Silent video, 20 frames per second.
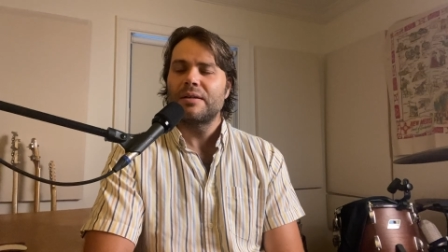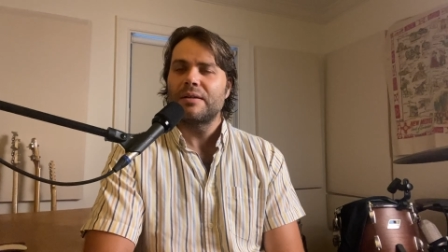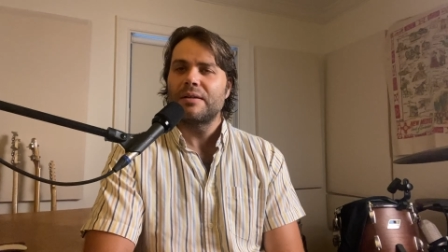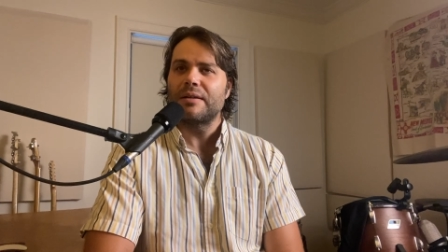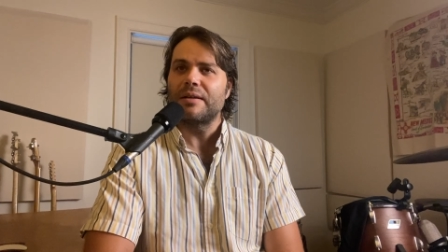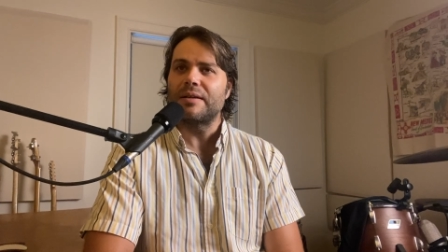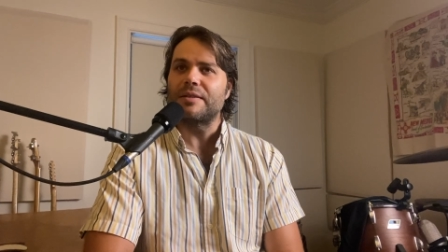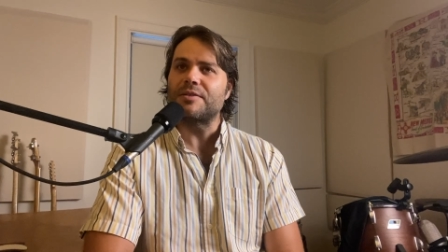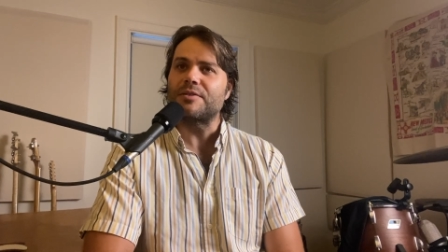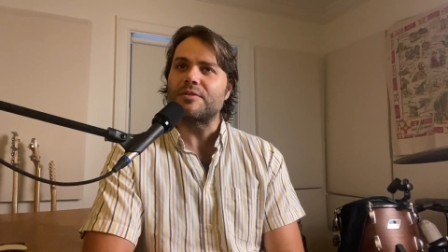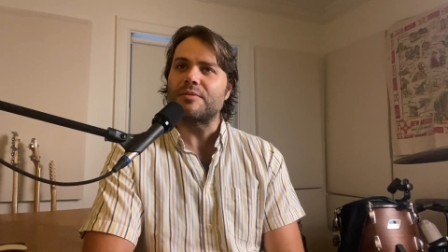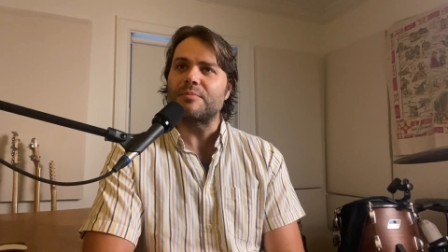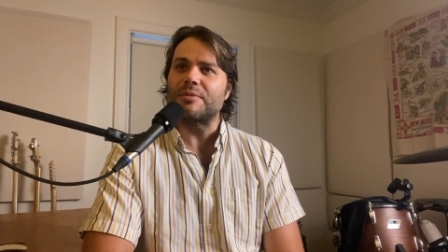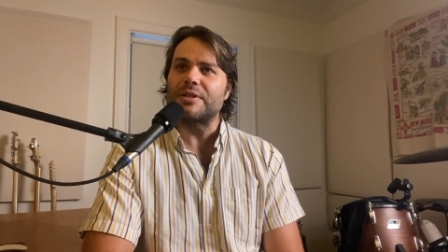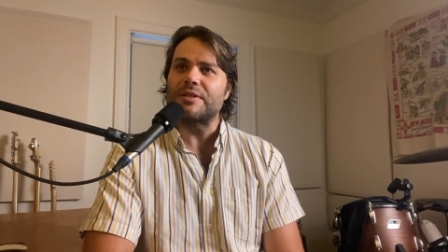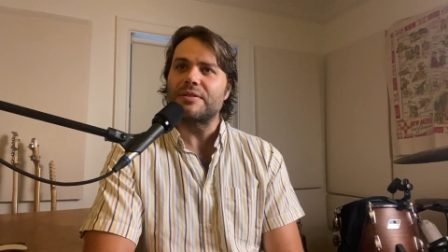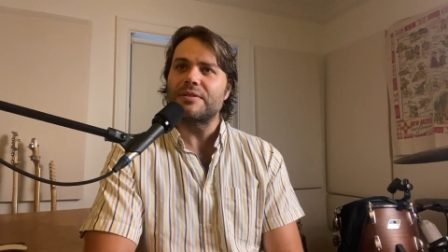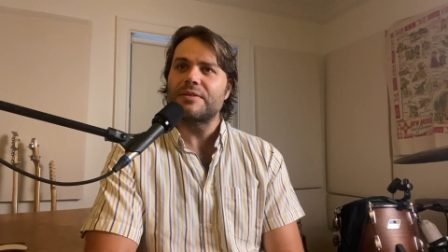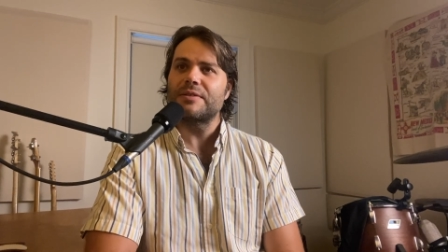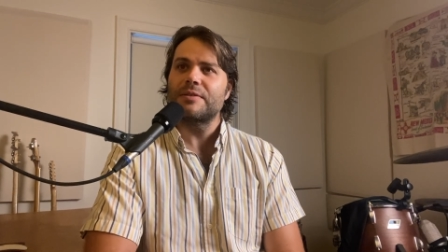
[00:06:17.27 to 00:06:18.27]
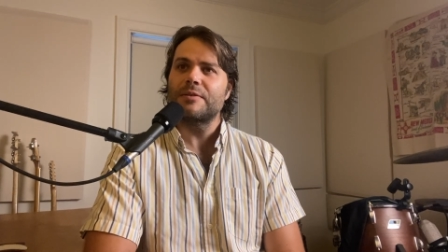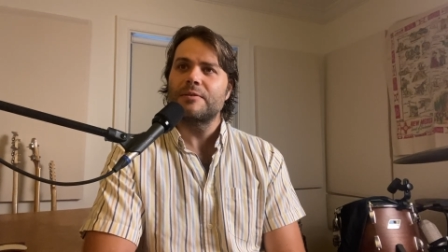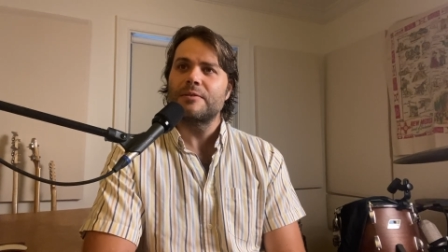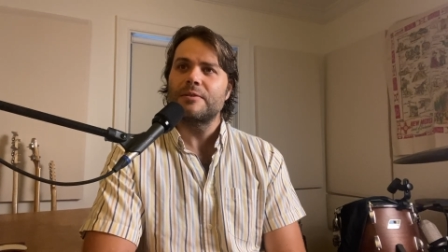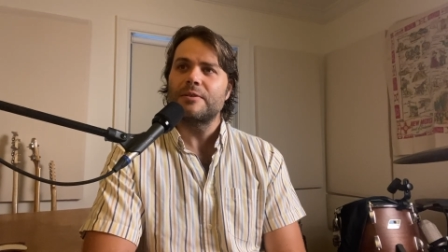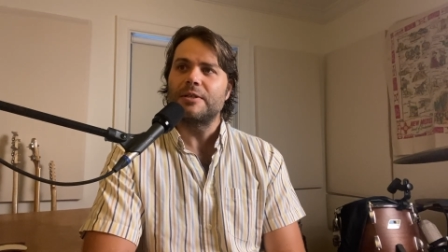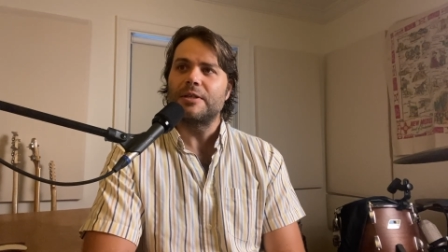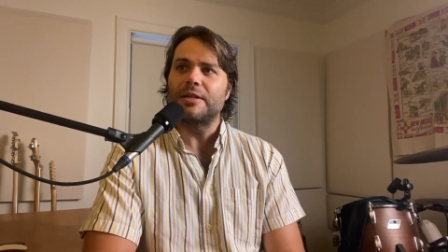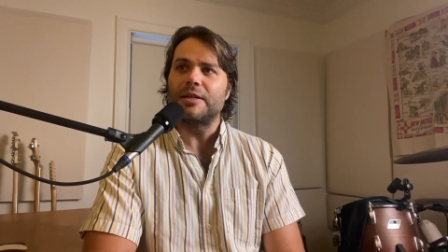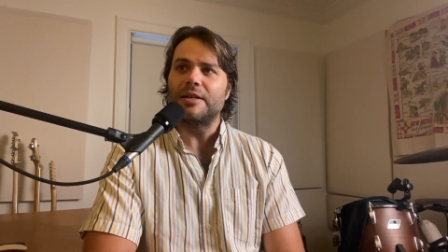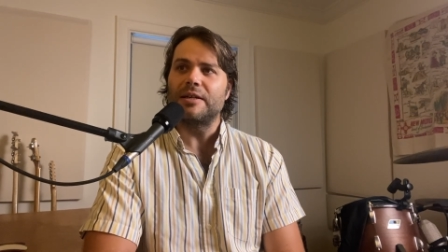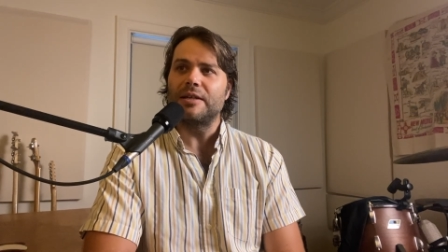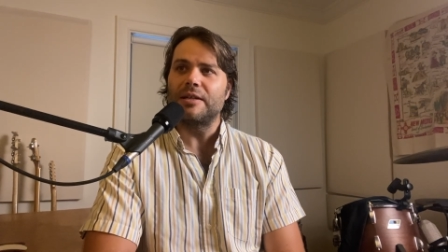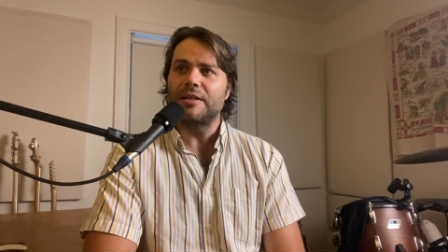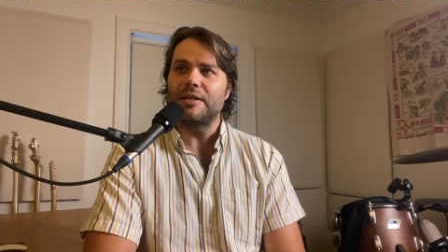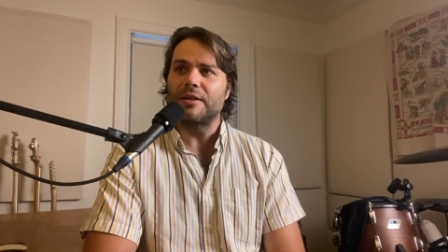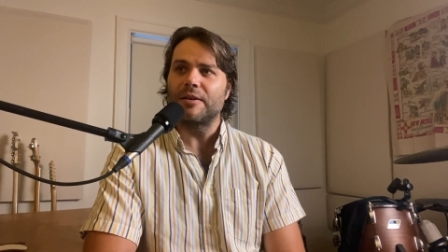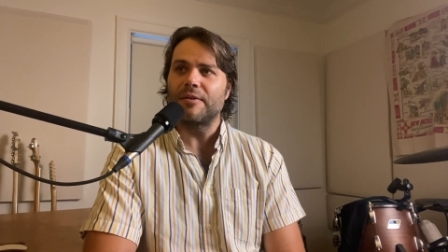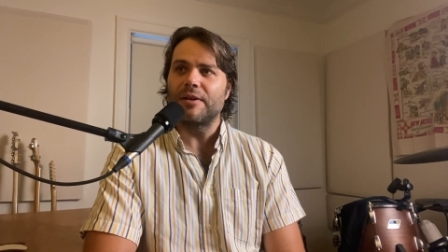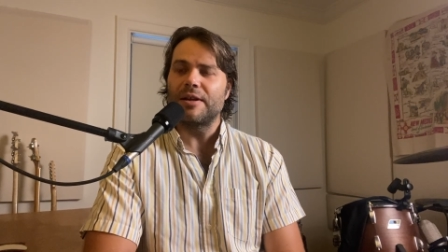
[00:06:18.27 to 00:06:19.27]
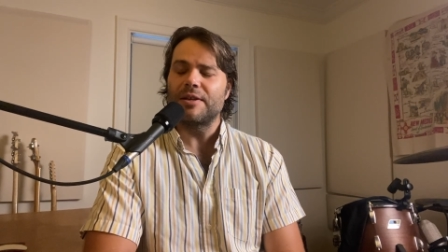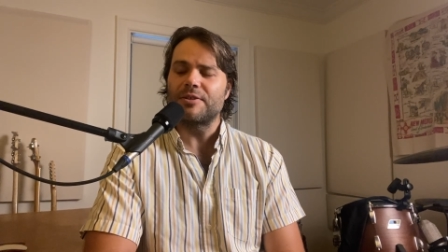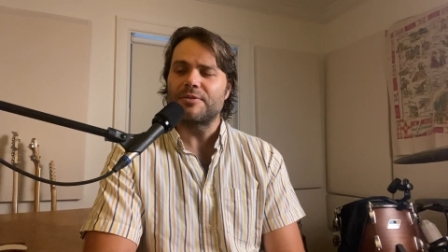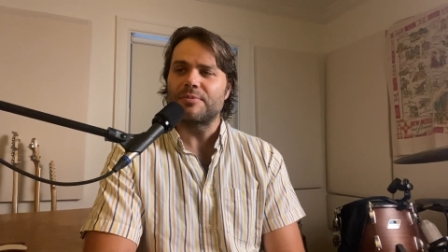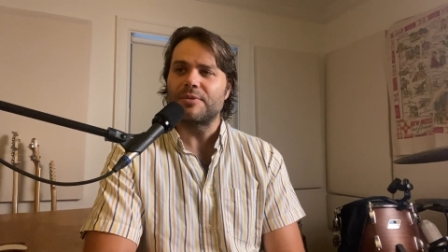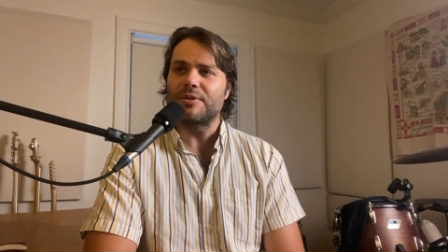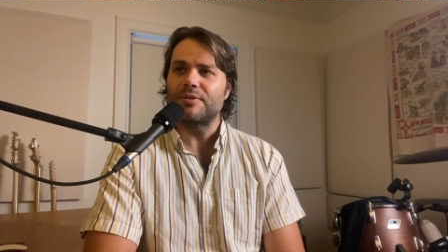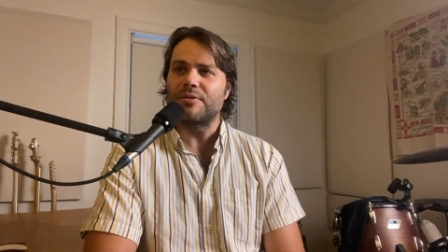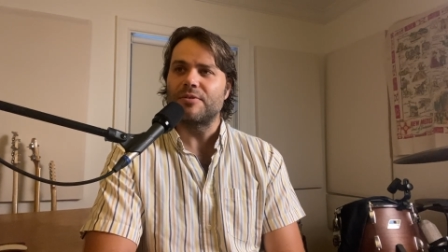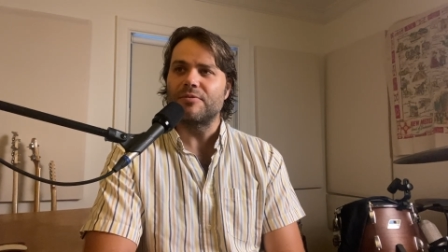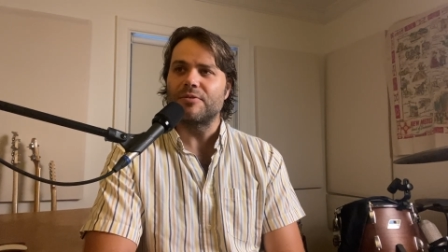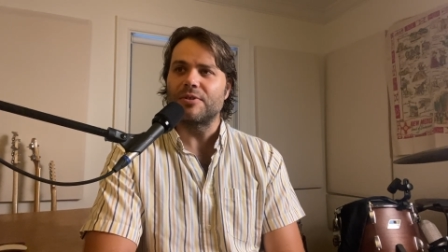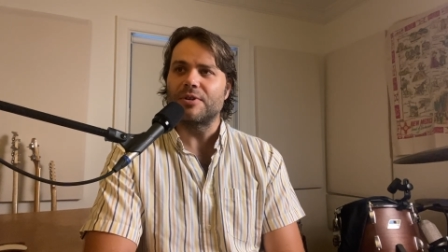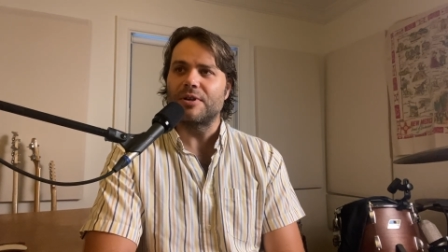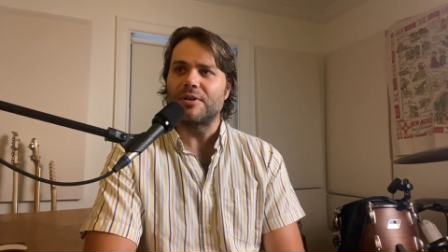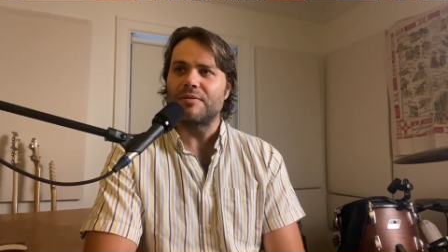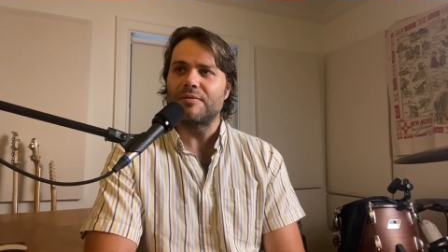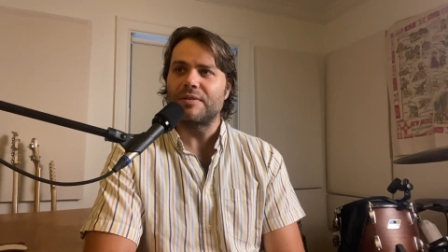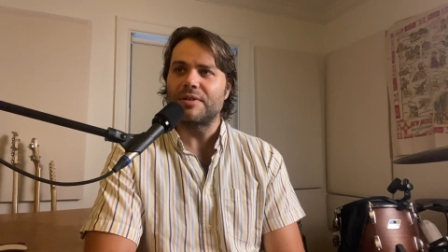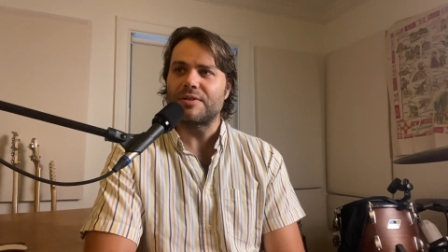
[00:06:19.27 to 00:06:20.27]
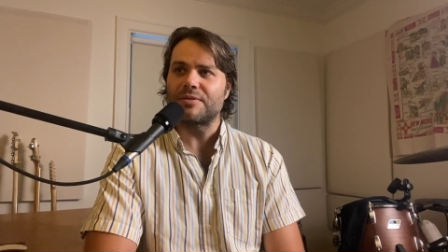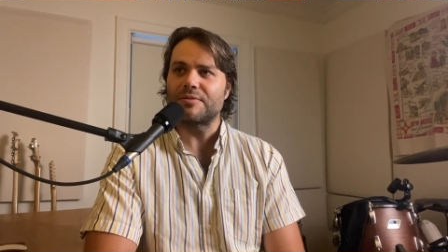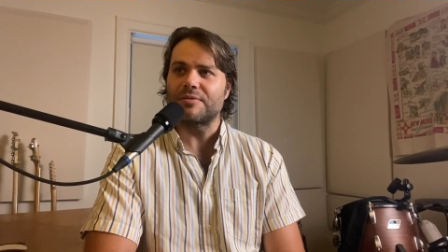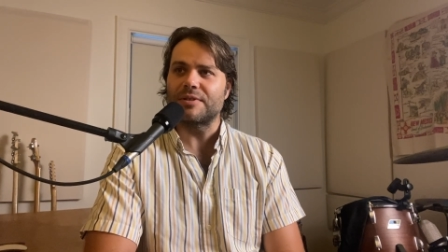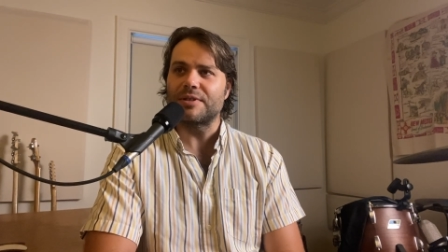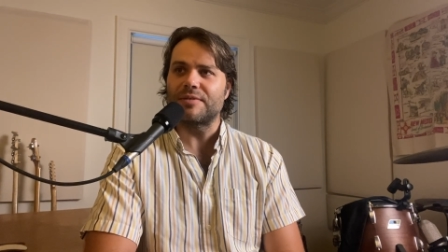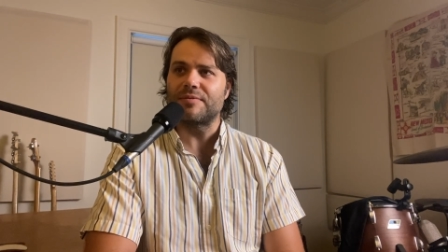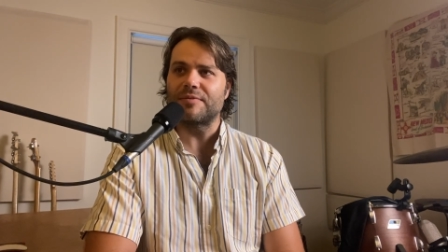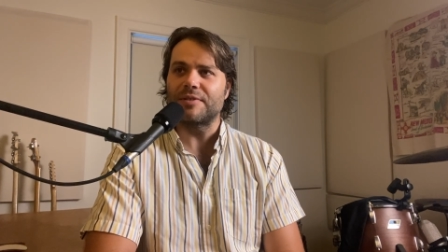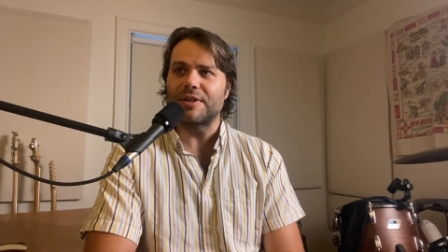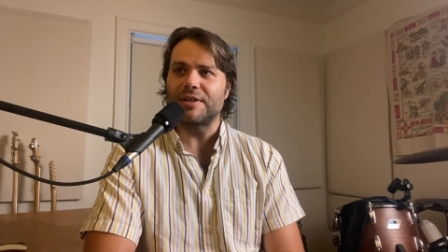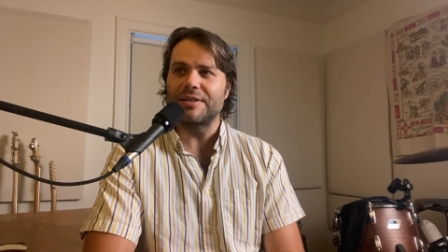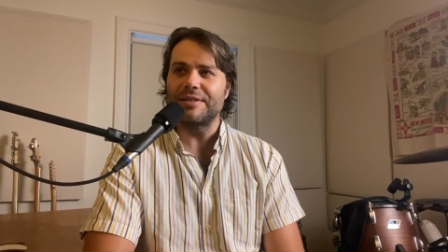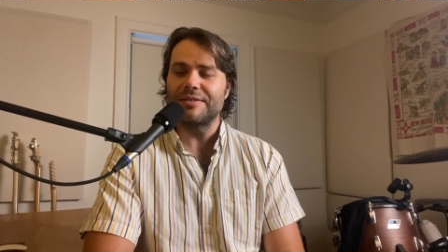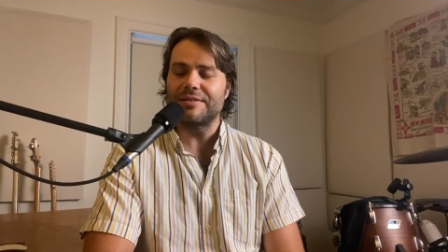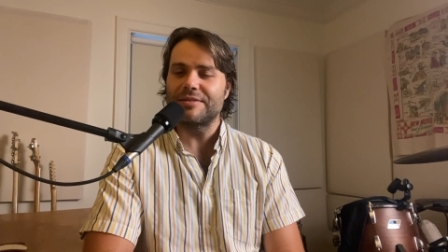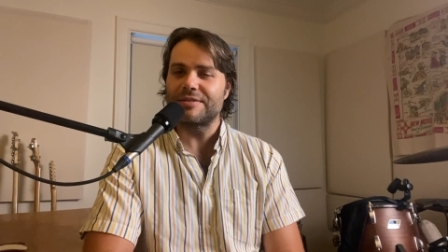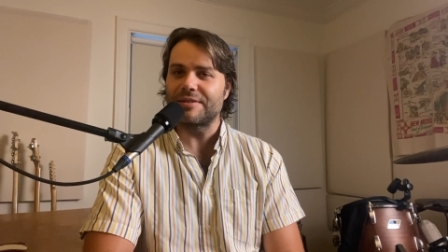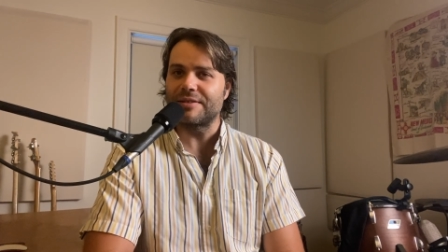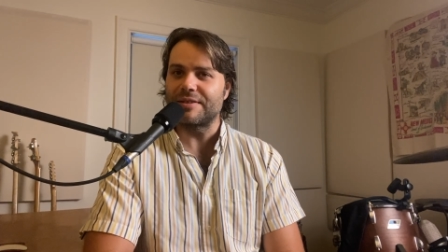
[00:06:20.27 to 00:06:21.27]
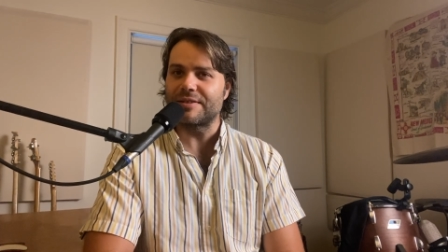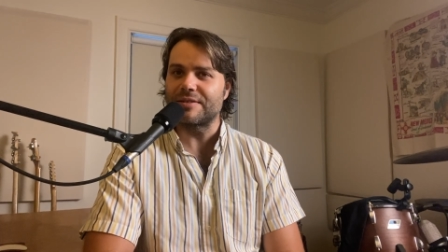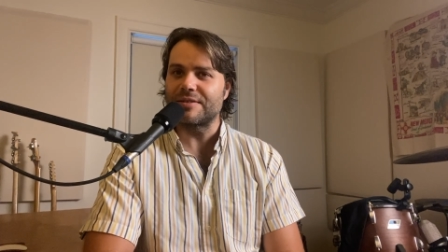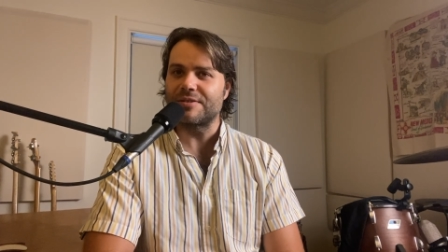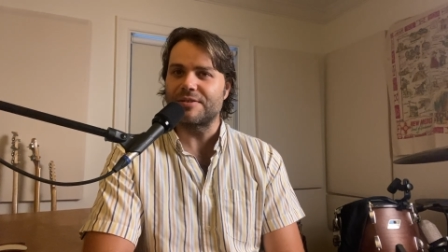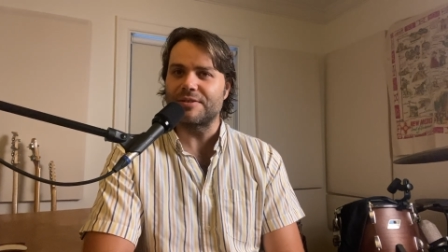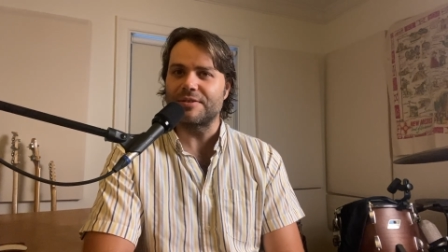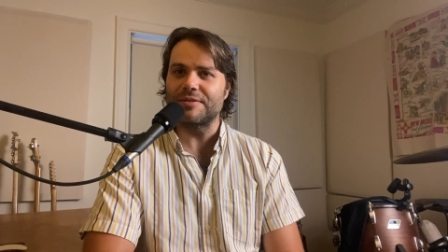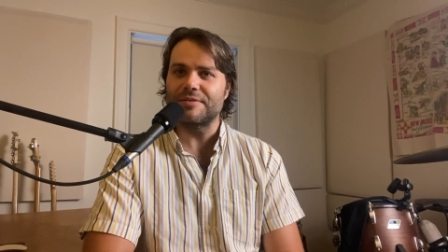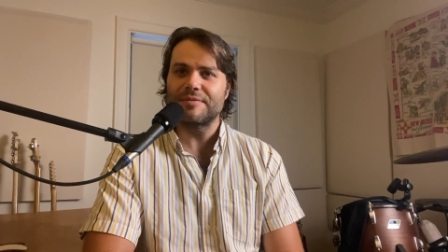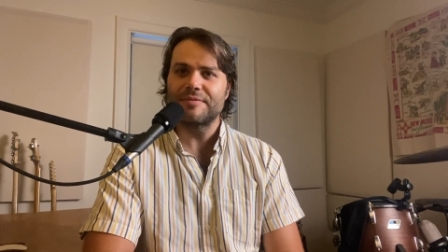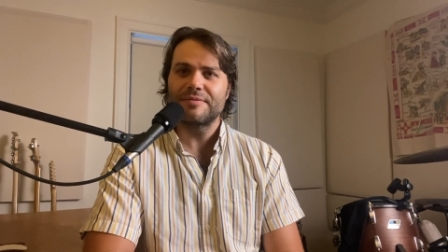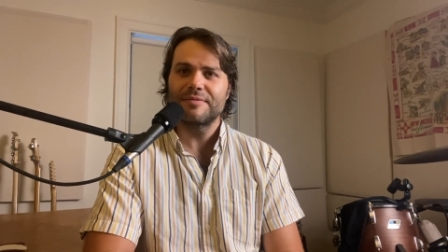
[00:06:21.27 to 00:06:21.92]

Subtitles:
instruments in the arrangement overall. It's really fun to listen to.